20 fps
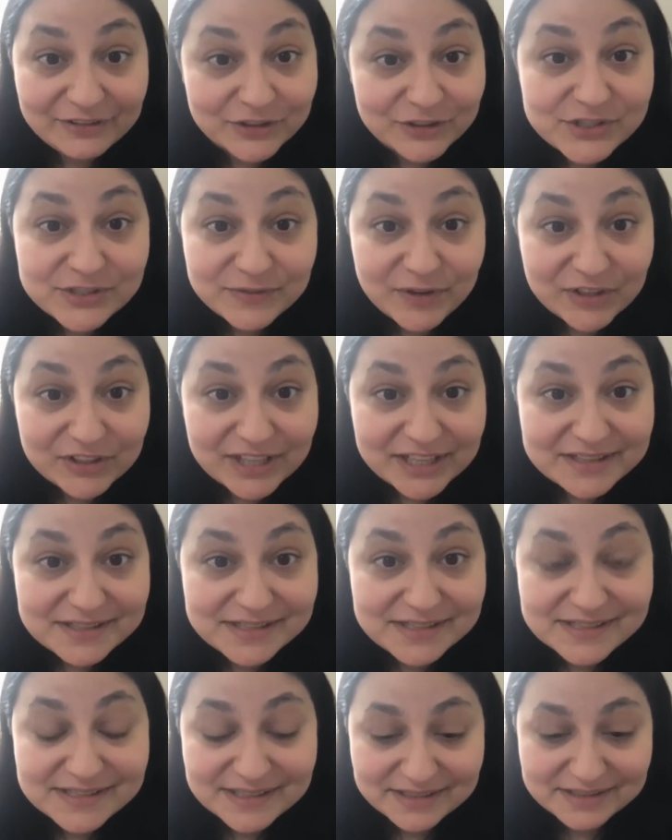First of all,
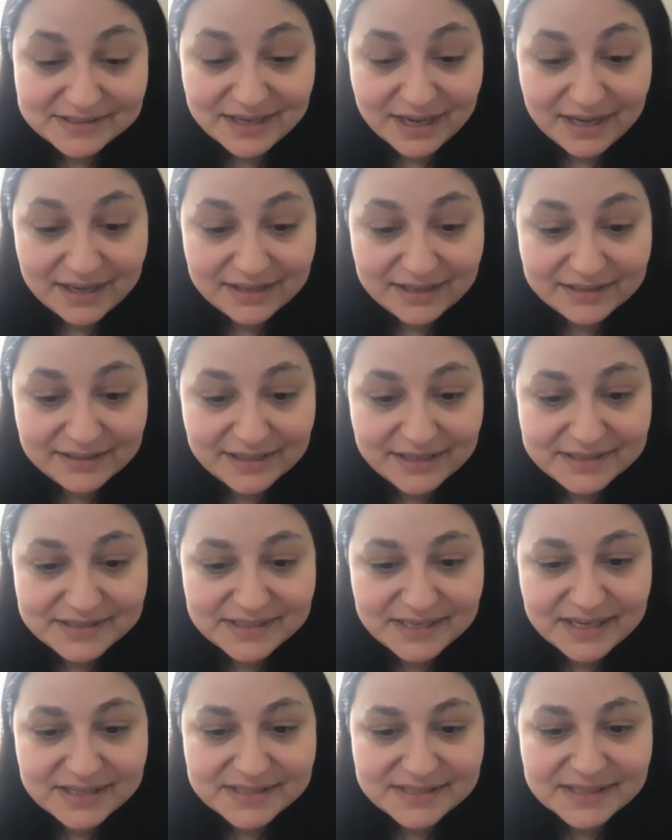that's
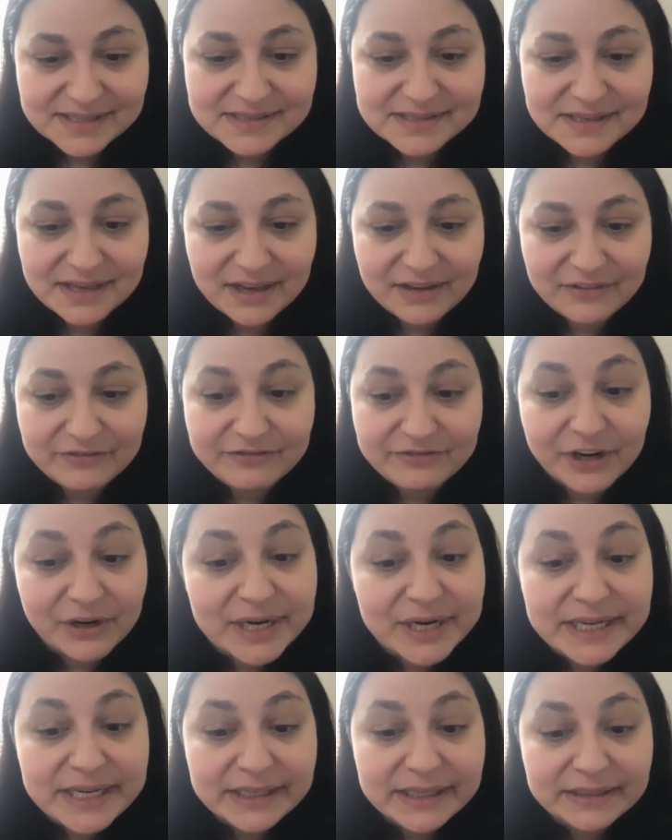it's a
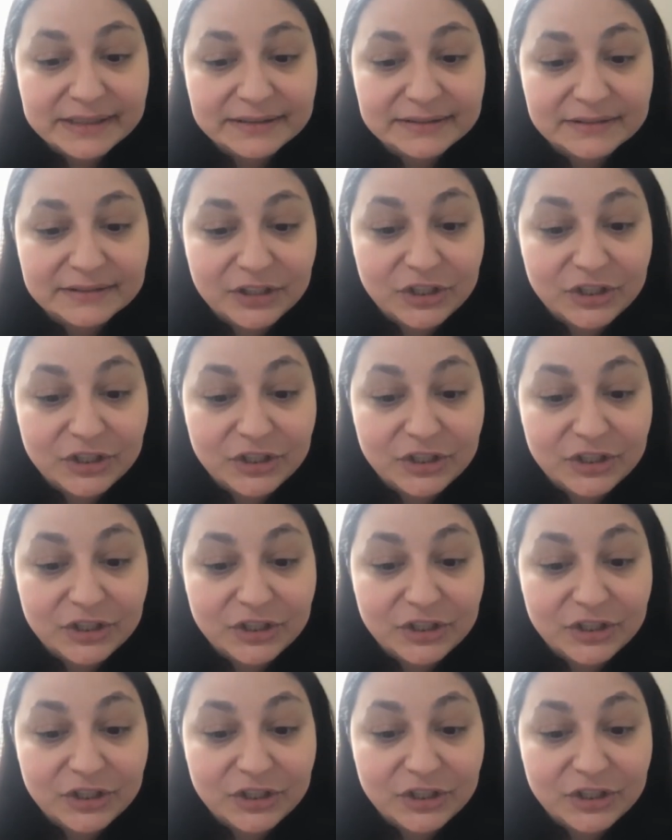very